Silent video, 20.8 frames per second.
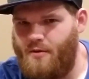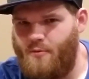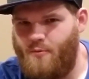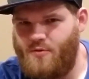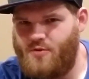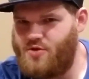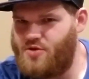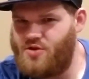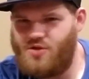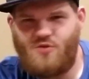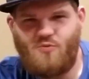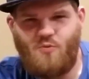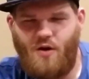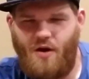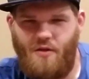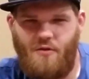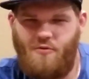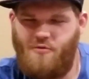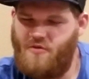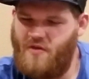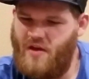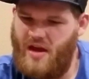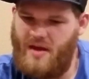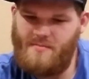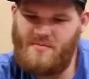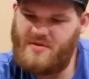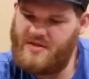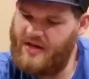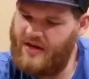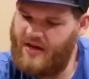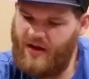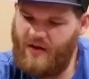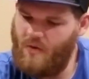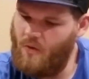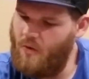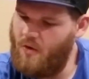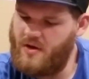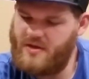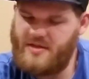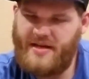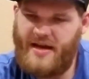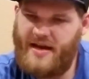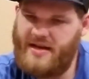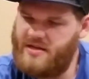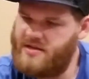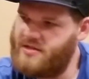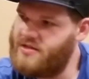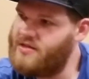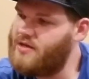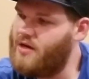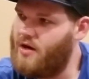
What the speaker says: which is just one of those games that I had looked at